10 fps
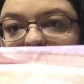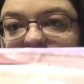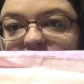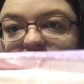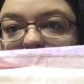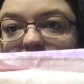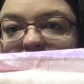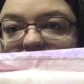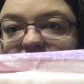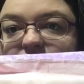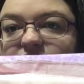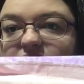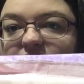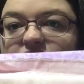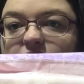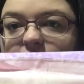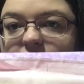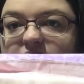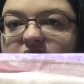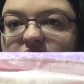so all I need to do for that top quarter
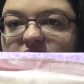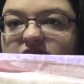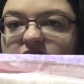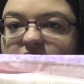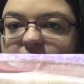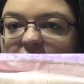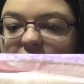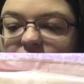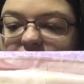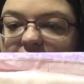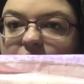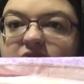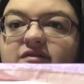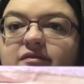is those 2 flowers.